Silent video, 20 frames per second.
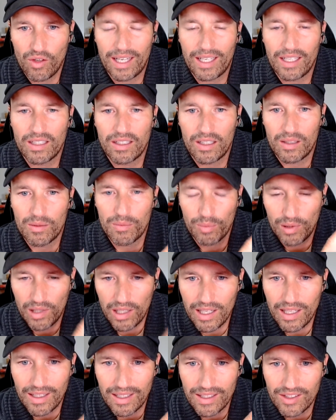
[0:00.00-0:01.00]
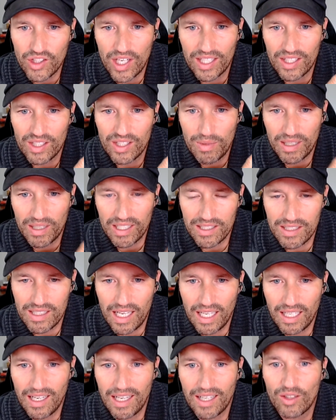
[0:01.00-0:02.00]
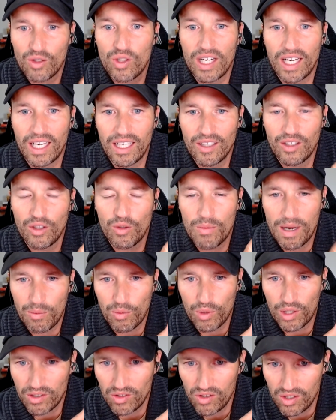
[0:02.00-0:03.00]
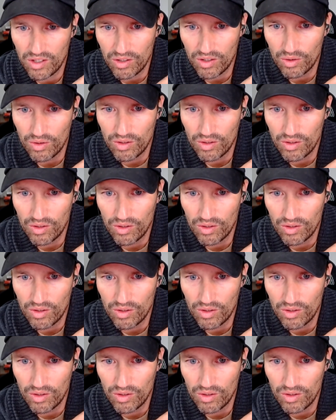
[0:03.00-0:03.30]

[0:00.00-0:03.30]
I can completely change my state and create a new memory too.